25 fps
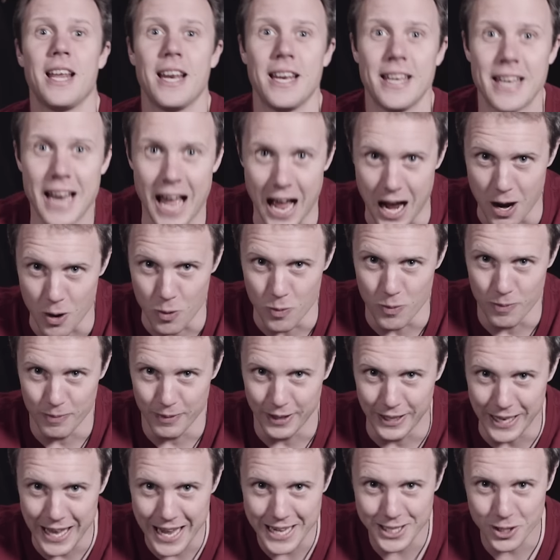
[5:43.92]
Now,
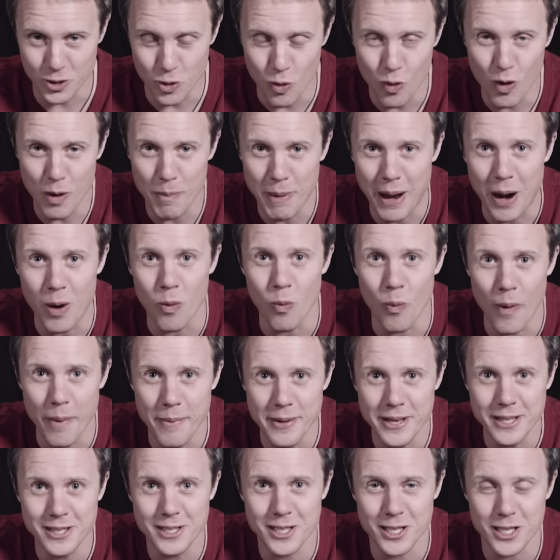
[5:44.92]
let's talk about
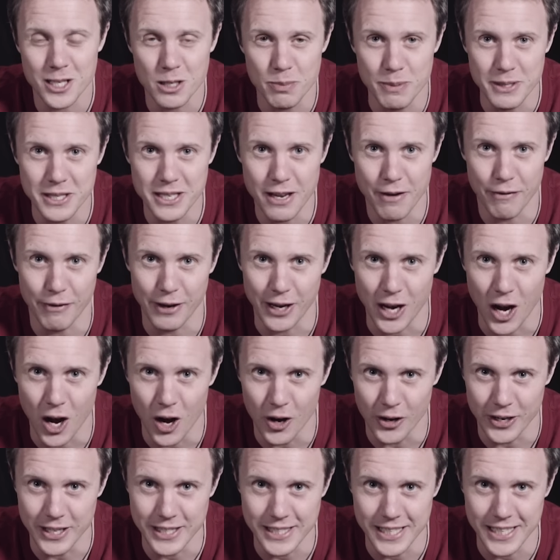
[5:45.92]
women's specific
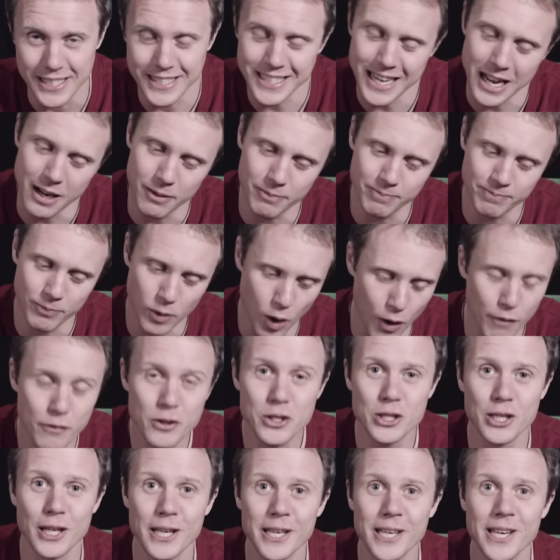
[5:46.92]
harnesses. Now,
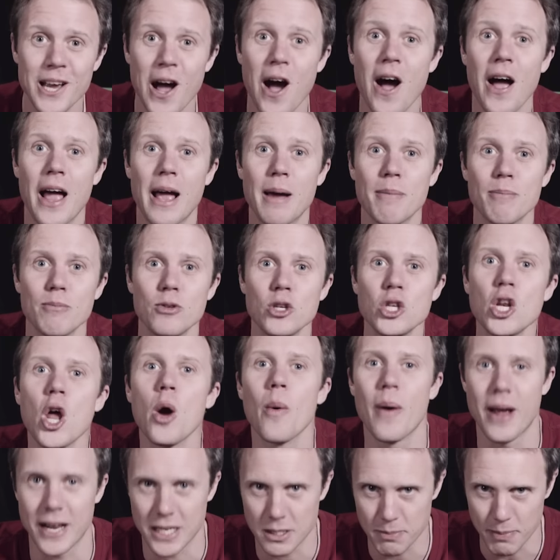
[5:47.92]
obviously, I am
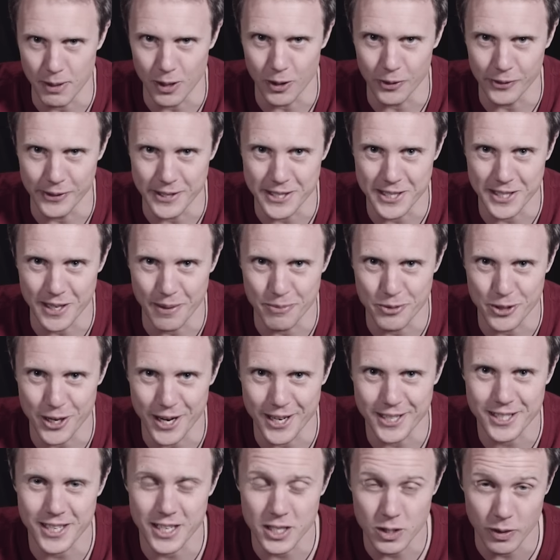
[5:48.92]
no expert on this
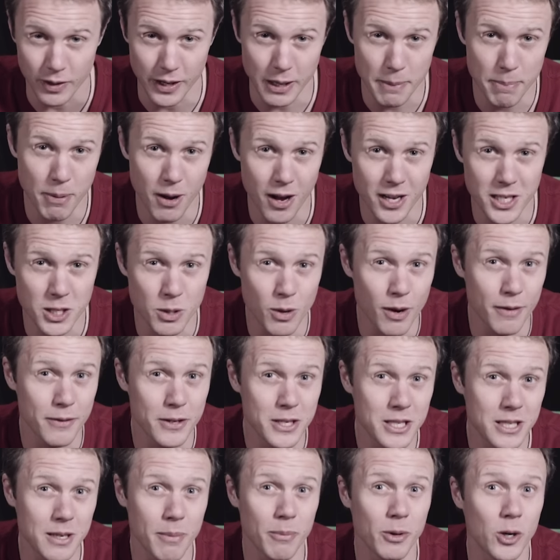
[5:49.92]
subject, so I'm going to pass you over
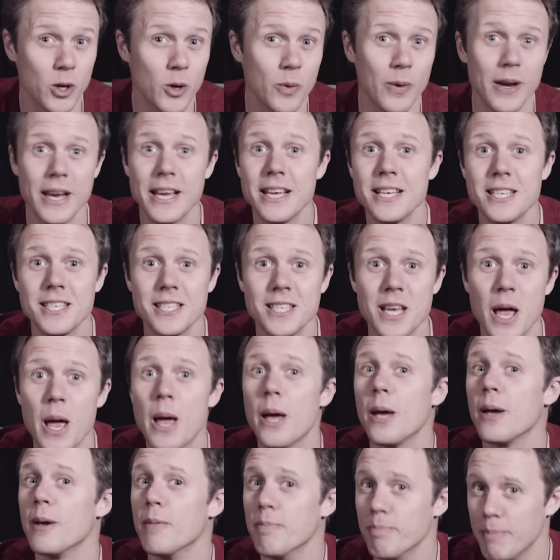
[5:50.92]
to someone who is,
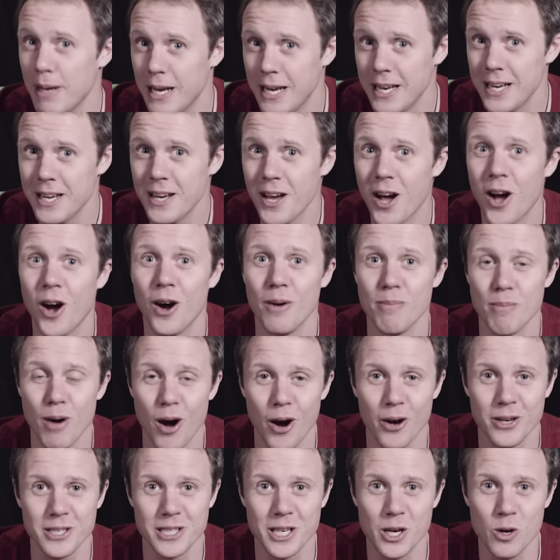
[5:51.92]
Millie, our
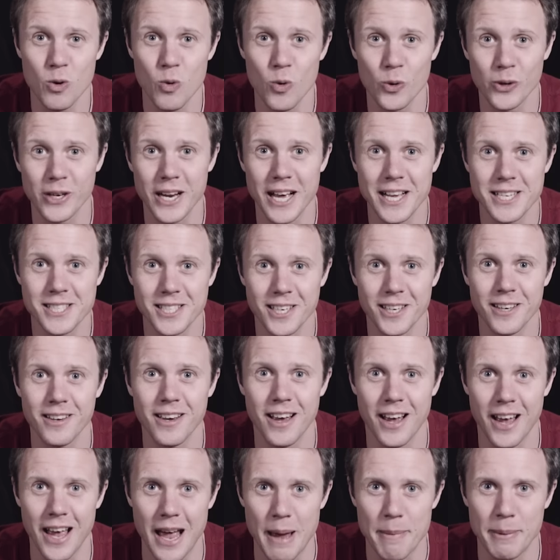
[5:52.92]
marketing coordinator
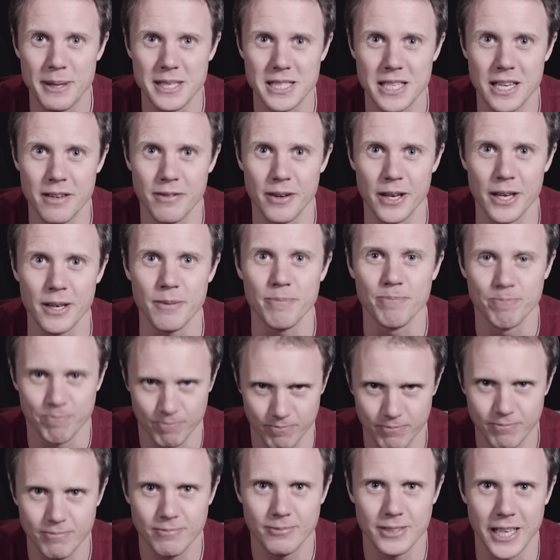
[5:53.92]
at EpicTV.
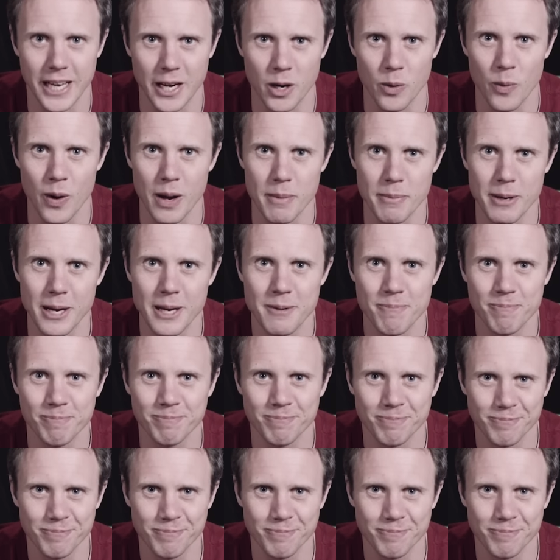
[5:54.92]
Take it away, Millie.